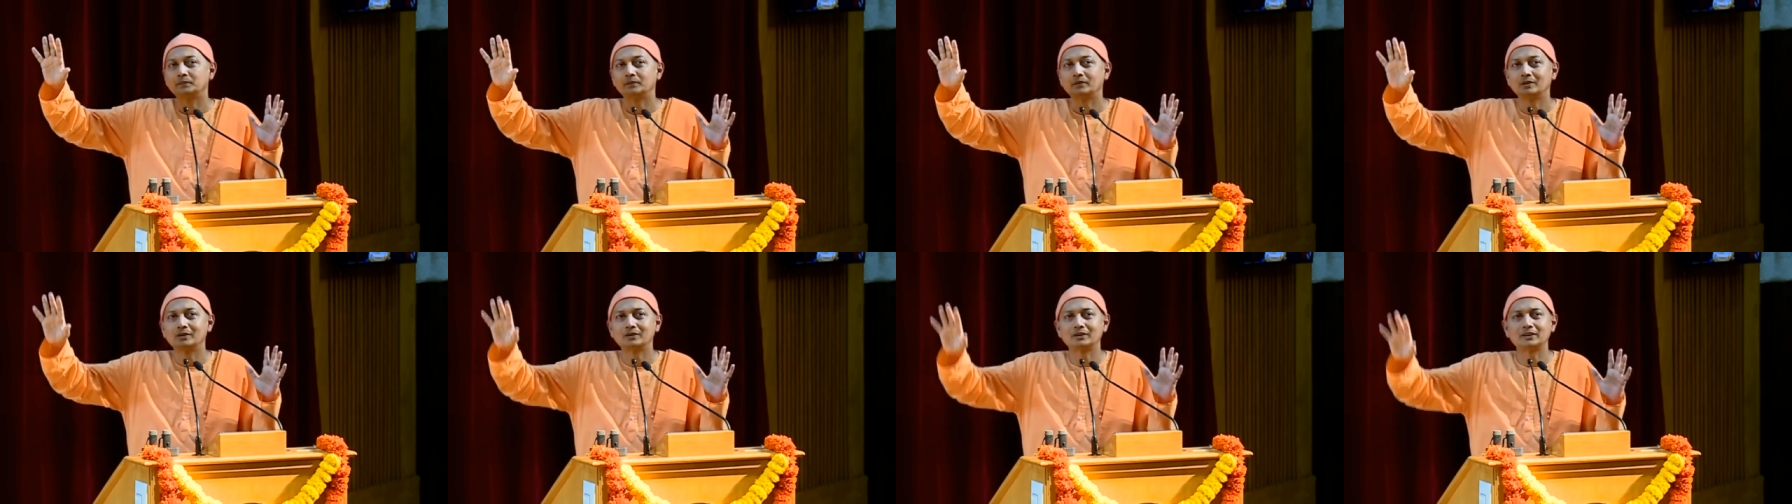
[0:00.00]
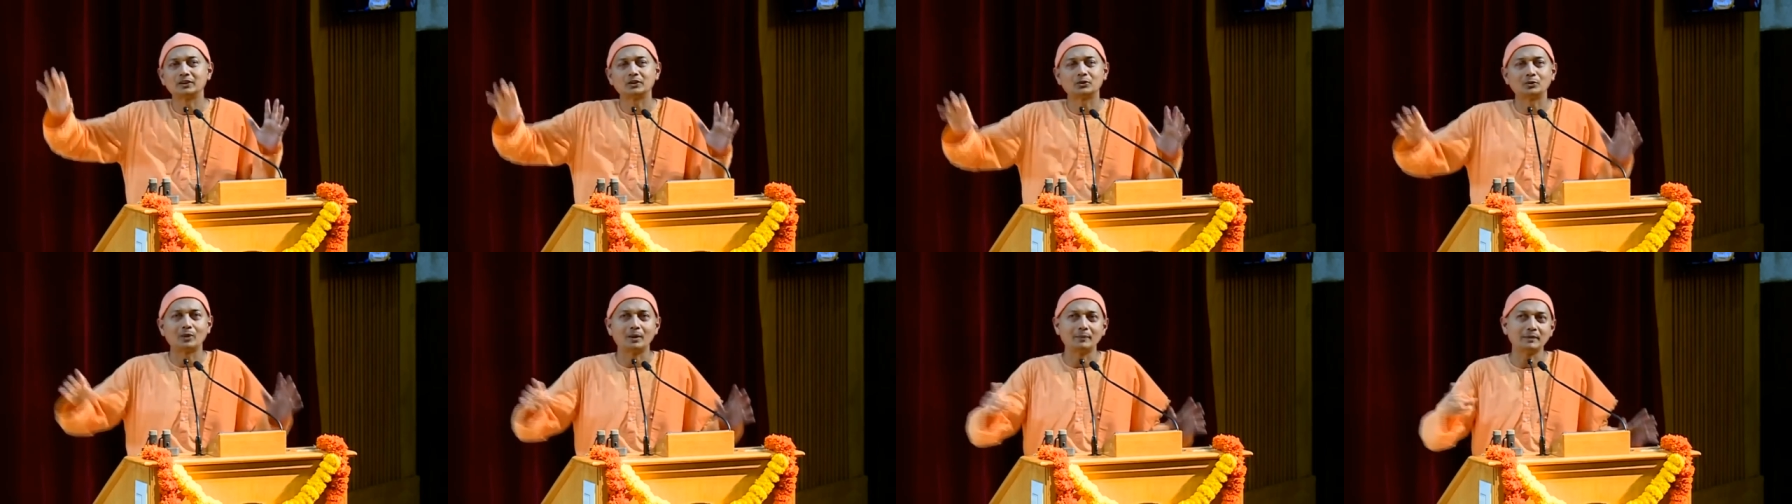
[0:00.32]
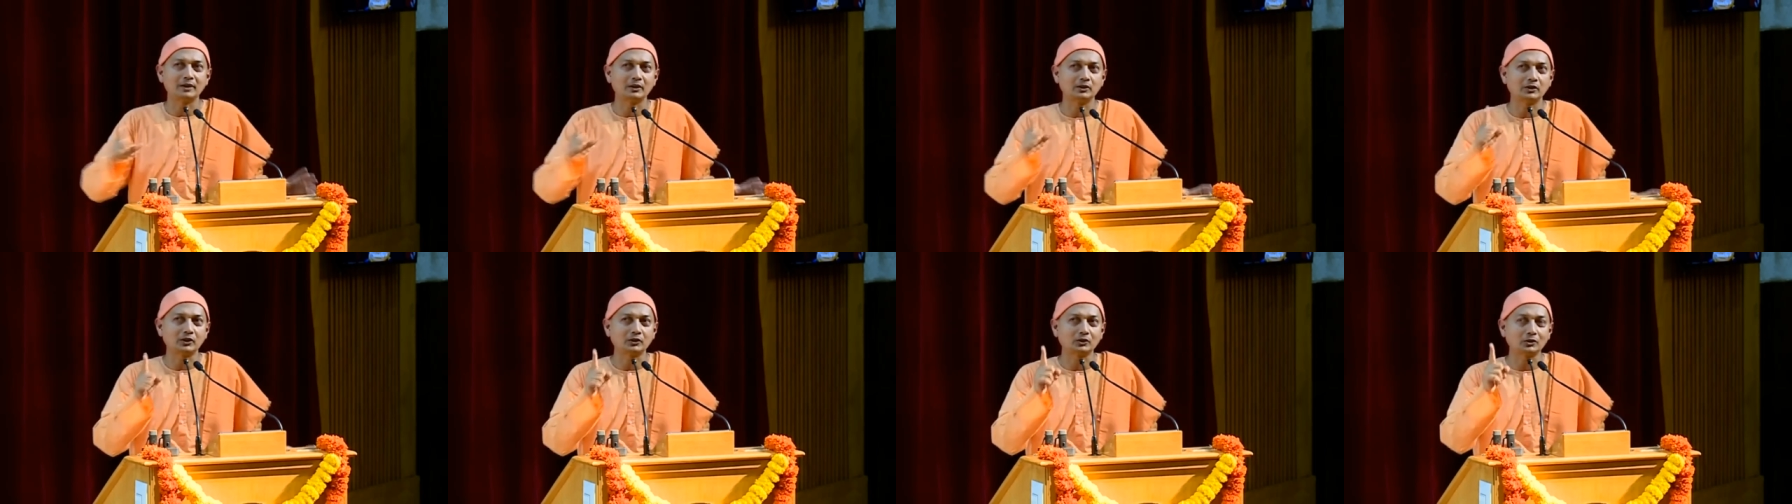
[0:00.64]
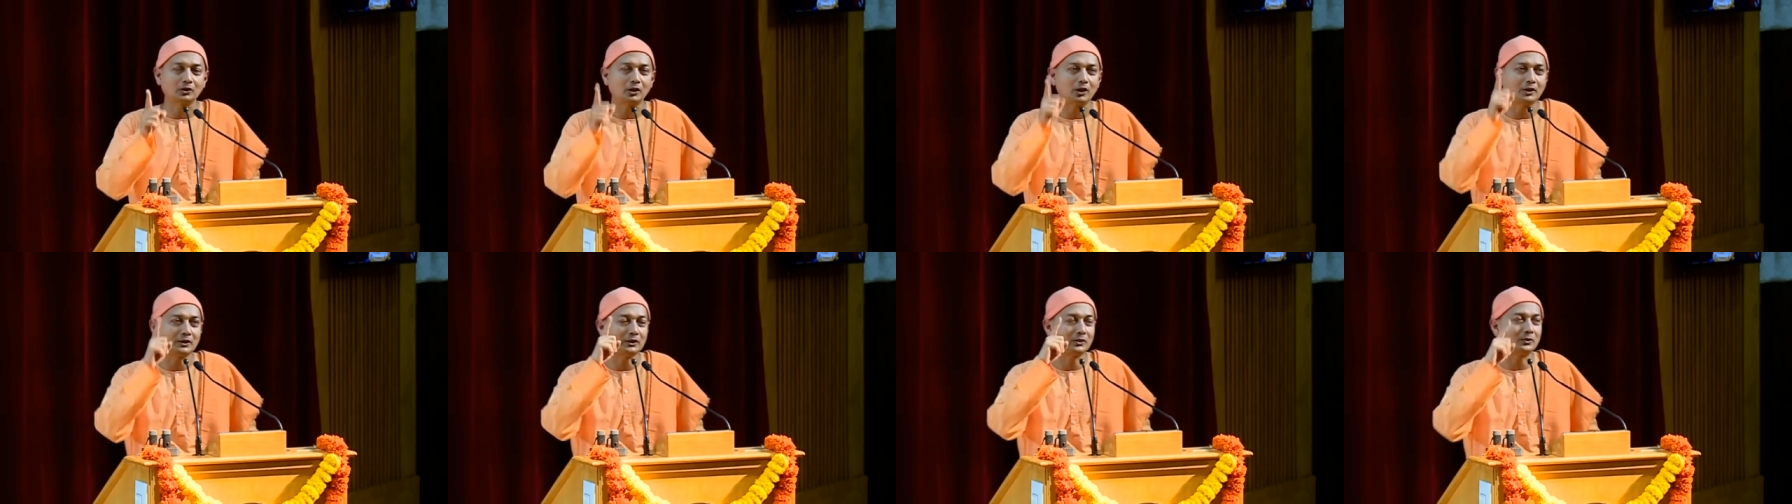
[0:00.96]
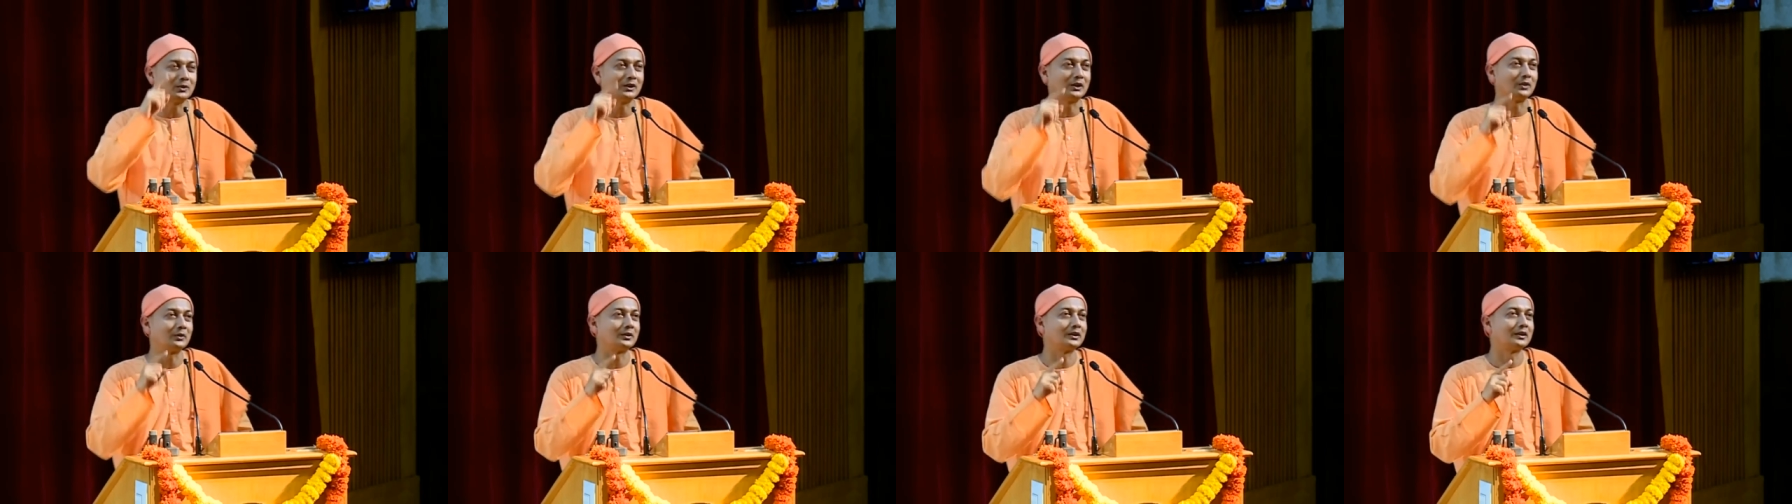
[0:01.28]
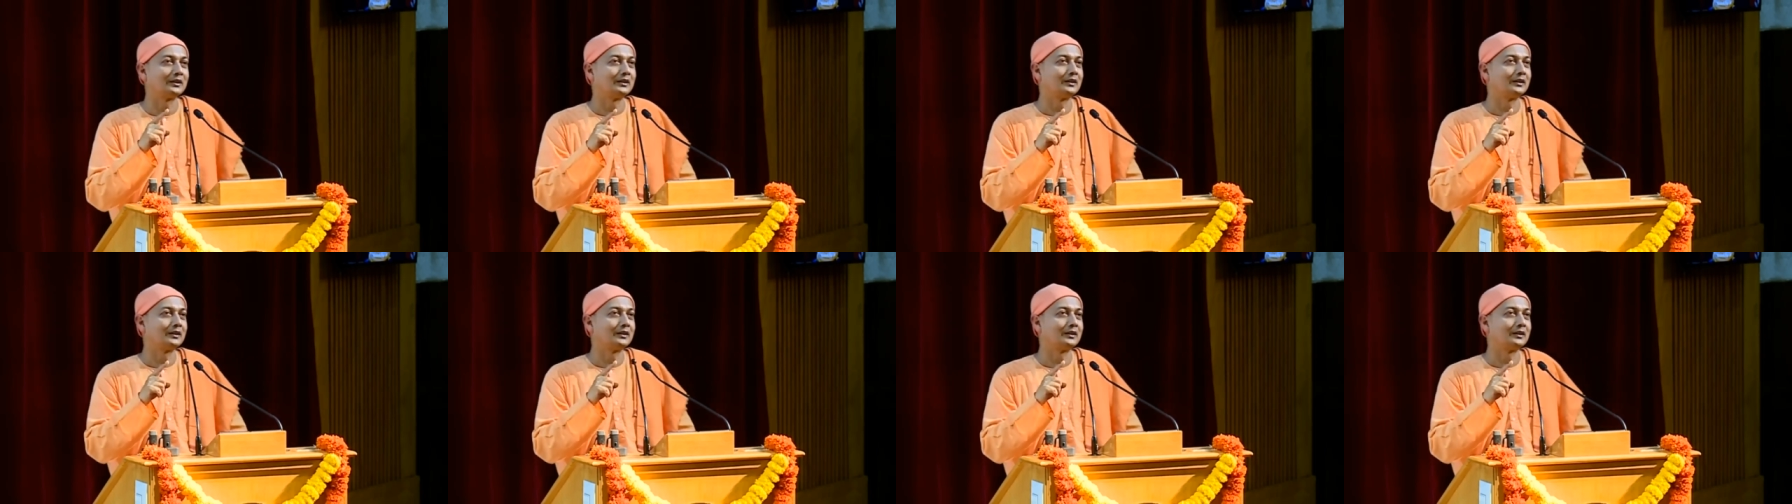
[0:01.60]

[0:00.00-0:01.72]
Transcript: You say, Swami, I just caught you now.